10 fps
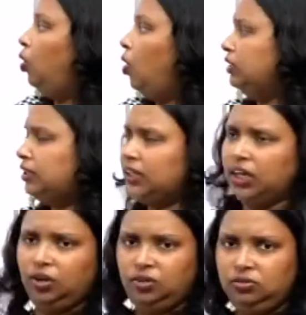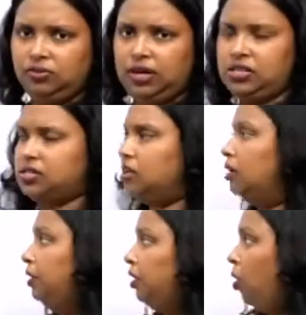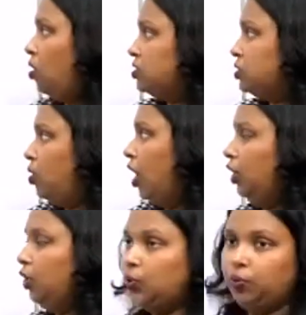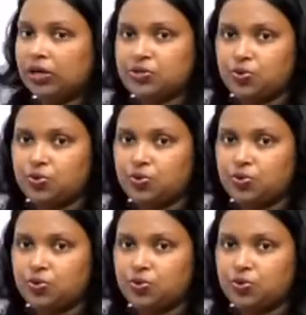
Cos 0, what is cos squared 2x,